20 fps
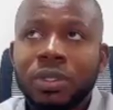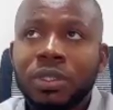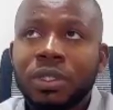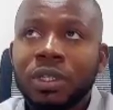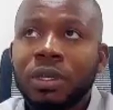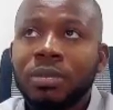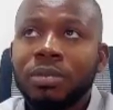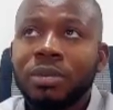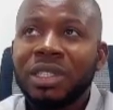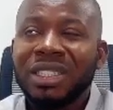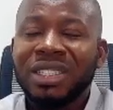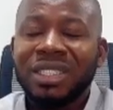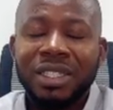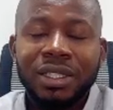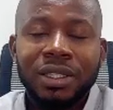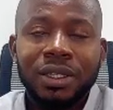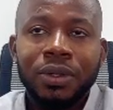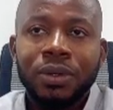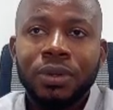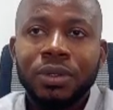us in
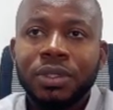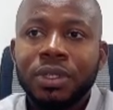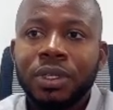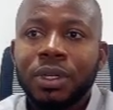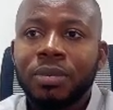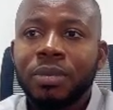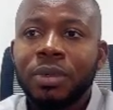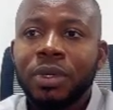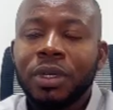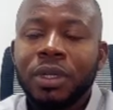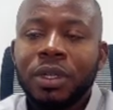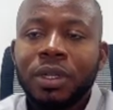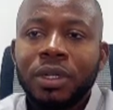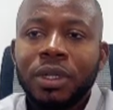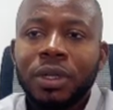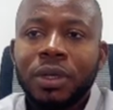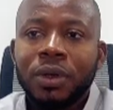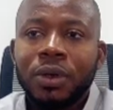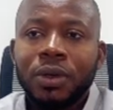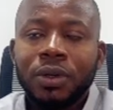details
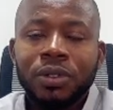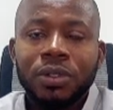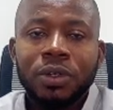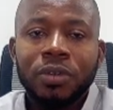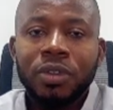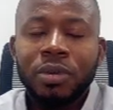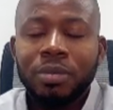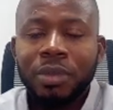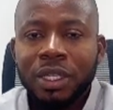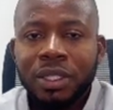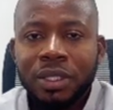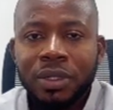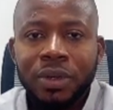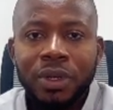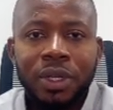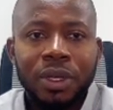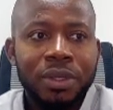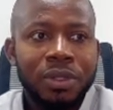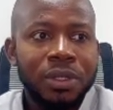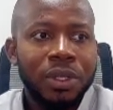the cost of the
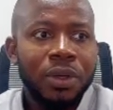materials,